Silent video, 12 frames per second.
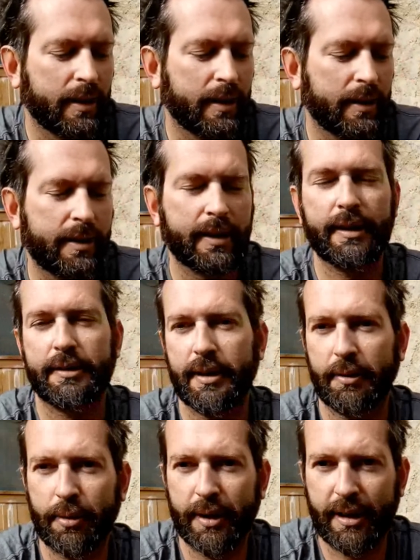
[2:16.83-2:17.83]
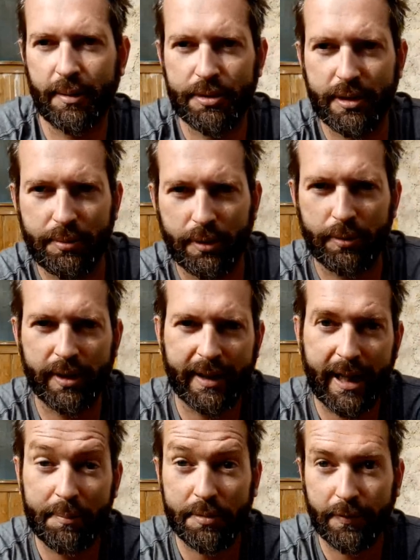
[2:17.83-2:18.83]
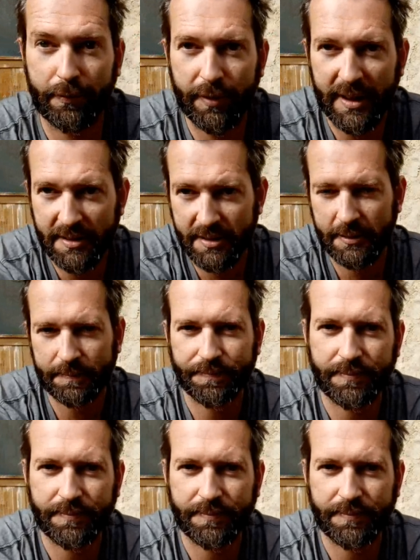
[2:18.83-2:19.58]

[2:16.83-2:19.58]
it's like when it comes to a point when the game's fixed,